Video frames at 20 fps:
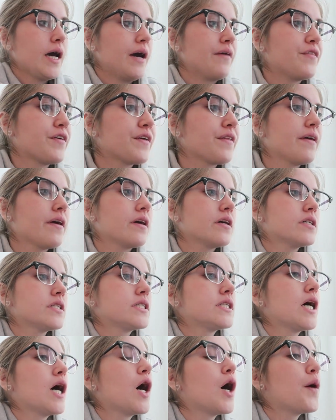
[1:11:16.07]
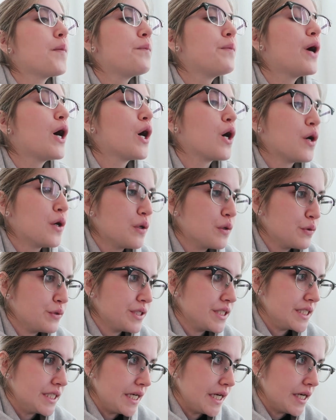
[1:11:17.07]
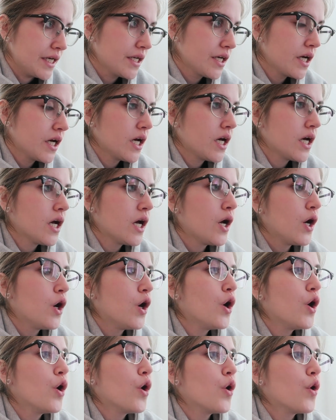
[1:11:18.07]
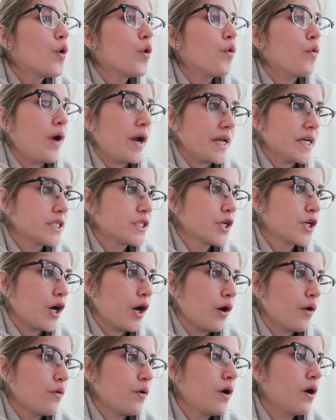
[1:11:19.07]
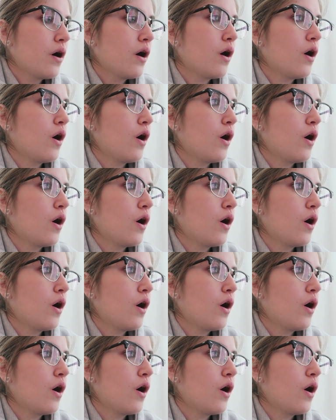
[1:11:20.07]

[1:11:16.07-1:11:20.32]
everything is posted. Ready to go.